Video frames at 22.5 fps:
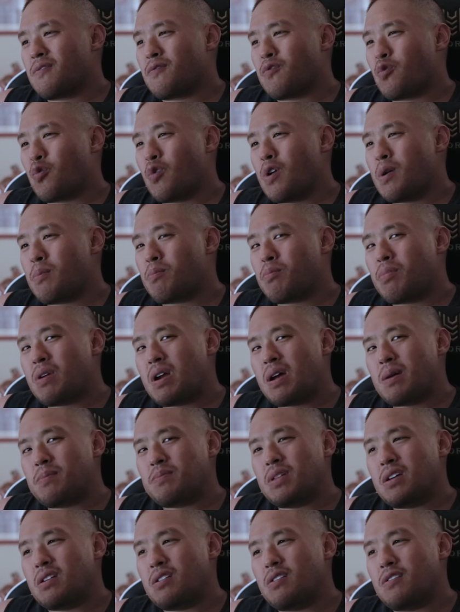of
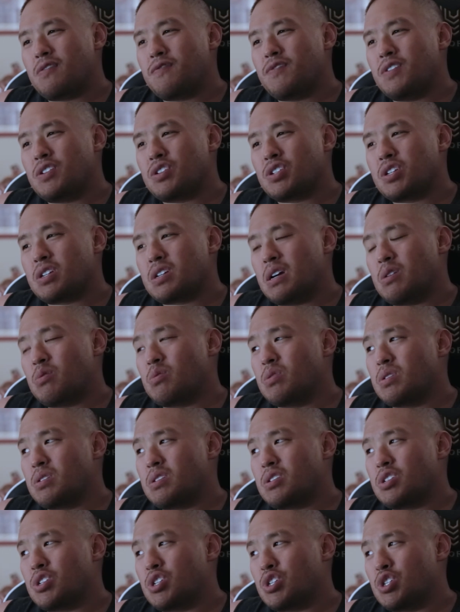riprap that you're fishing, I
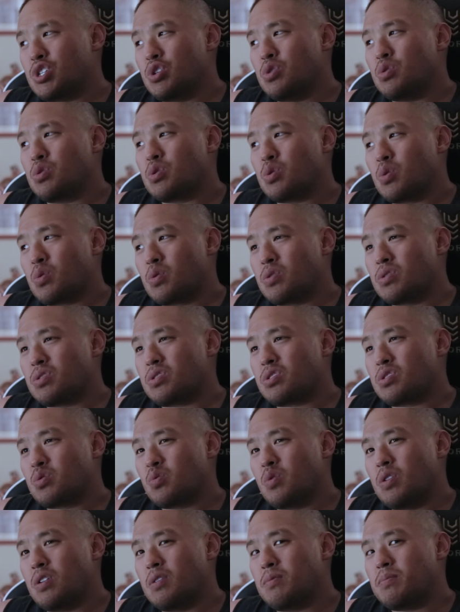would shoot towards
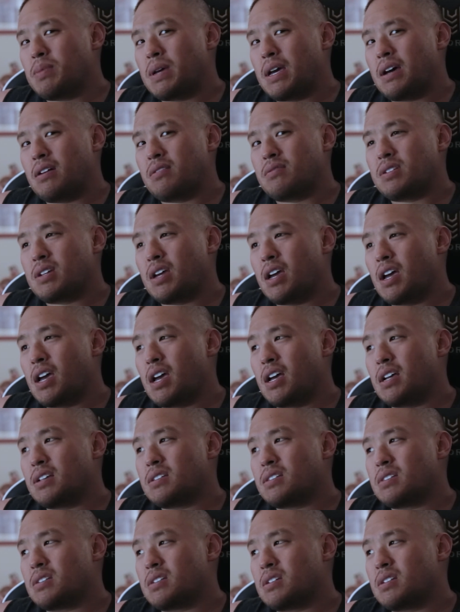12-pound
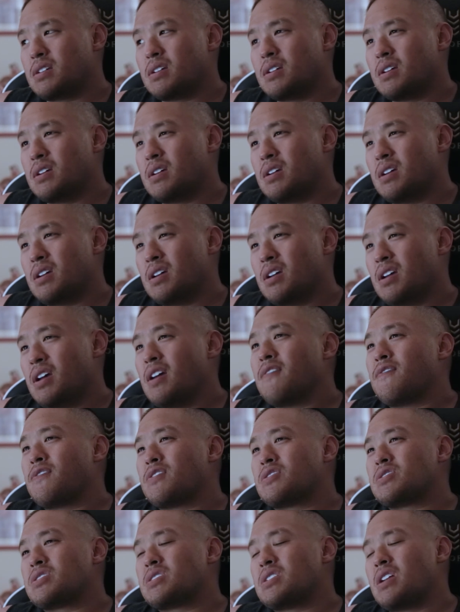test. If
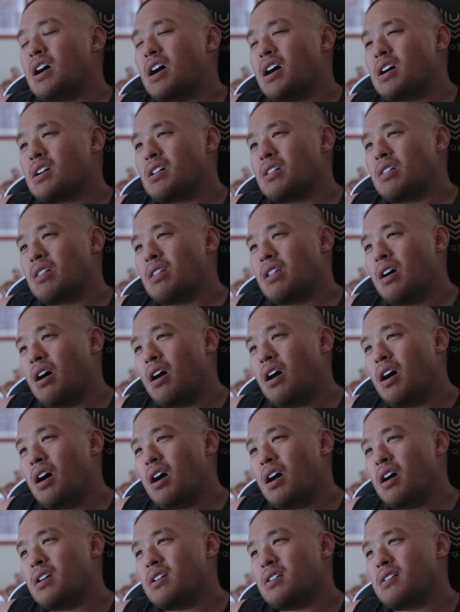there's not a
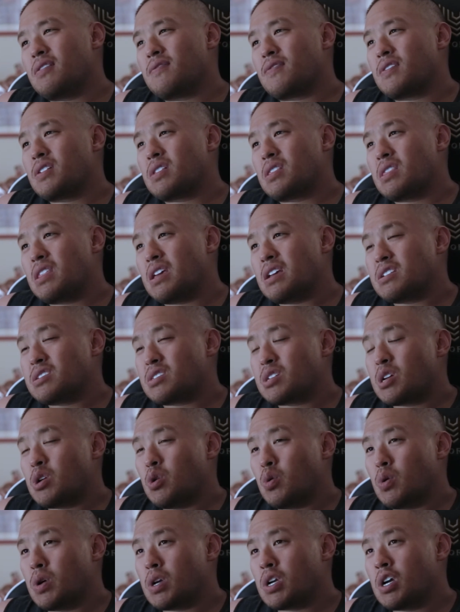lot of things
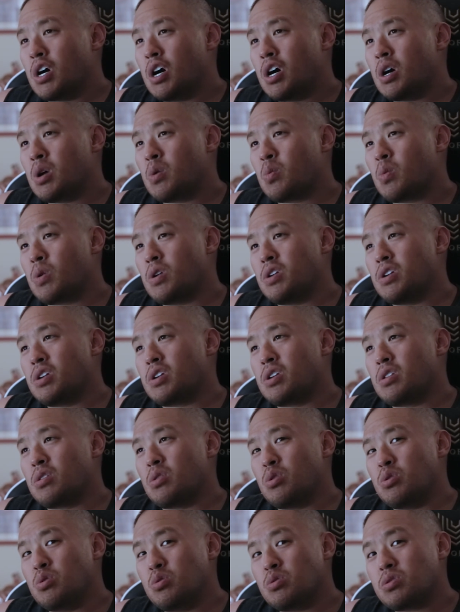going on where you could
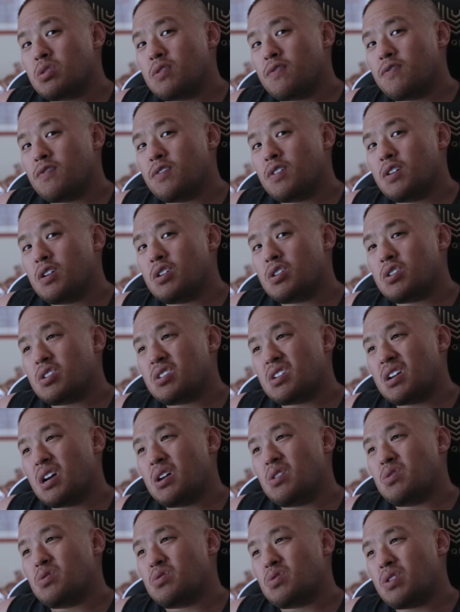lose a fish,
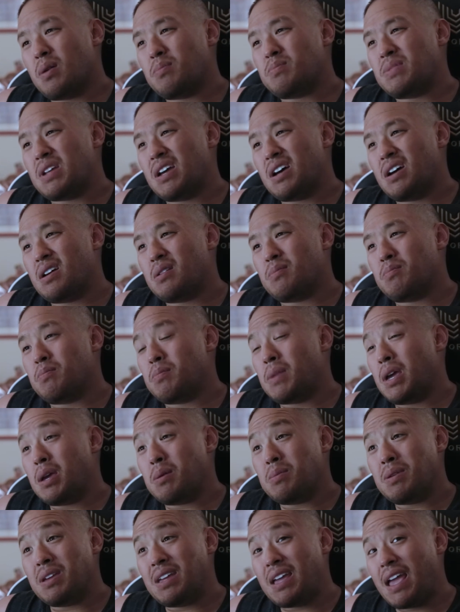I would drop down
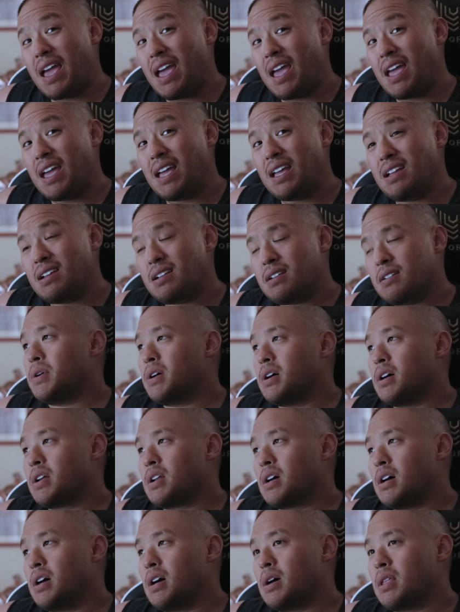maybe 8,
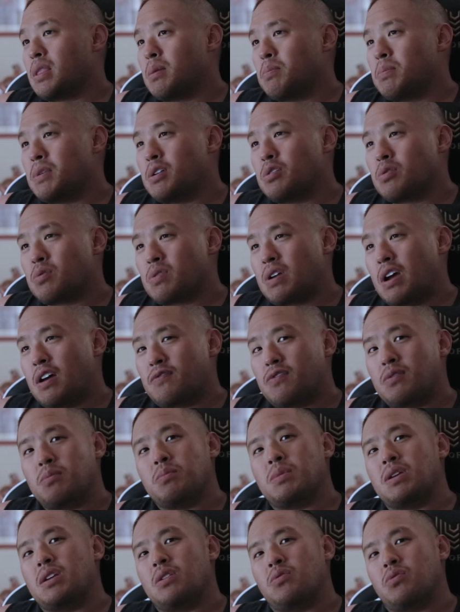but the middle ground for
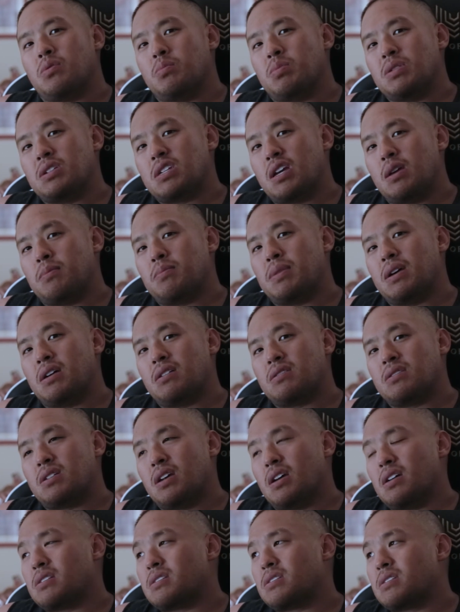me would be 10-pound
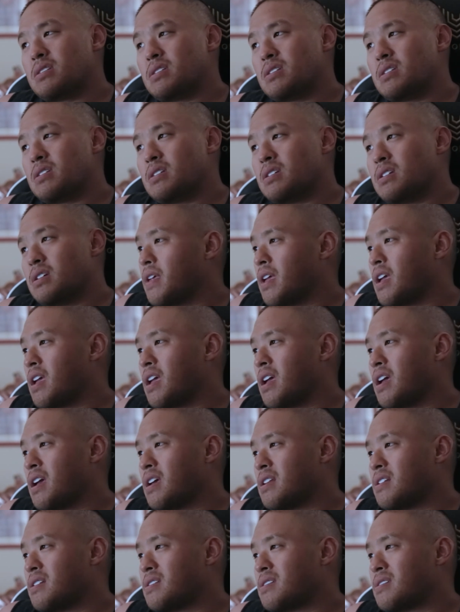tests.
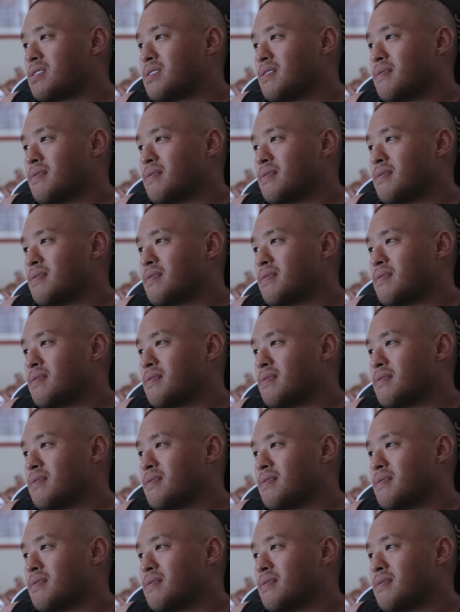And